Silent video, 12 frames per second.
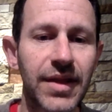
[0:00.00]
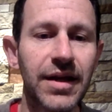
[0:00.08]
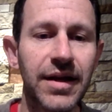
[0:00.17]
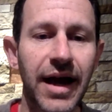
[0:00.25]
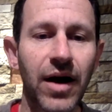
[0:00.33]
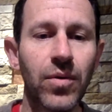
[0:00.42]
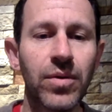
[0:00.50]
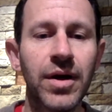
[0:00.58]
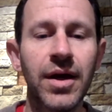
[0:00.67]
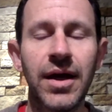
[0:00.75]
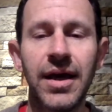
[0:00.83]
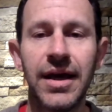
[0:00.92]
Now,
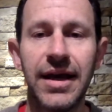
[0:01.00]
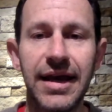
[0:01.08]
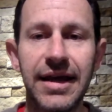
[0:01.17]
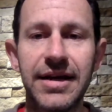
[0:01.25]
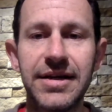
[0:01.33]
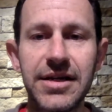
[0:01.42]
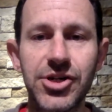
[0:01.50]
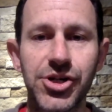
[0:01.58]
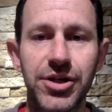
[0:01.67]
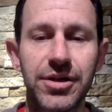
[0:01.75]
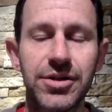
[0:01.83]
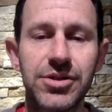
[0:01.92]
in
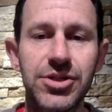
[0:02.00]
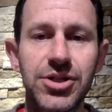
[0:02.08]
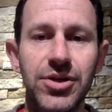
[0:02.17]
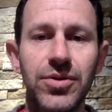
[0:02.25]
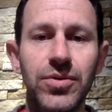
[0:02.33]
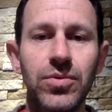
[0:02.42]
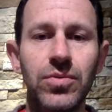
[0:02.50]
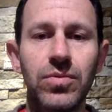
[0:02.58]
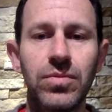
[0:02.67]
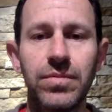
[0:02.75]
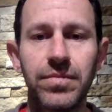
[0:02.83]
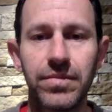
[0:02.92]
addition to
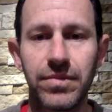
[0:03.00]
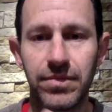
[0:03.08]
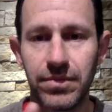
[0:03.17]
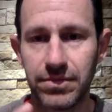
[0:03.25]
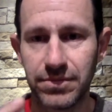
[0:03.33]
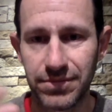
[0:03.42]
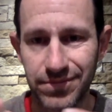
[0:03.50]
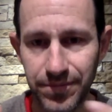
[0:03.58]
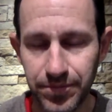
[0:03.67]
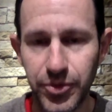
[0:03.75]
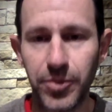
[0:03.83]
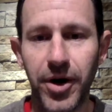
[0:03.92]

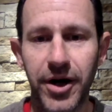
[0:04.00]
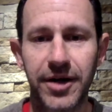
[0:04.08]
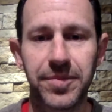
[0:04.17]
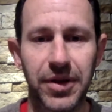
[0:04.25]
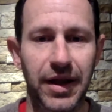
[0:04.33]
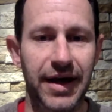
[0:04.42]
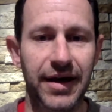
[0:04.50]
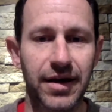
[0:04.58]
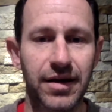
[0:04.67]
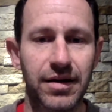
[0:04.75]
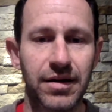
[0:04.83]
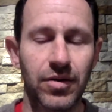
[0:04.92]
bubonic plague
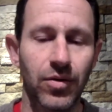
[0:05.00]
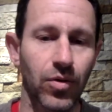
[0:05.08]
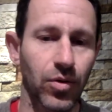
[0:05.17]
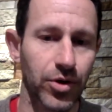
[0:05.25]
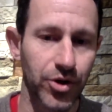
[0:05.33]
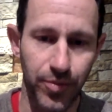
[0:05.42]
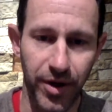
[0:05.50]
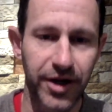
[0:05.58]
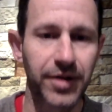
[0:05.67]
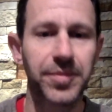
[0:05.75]
or pneumonic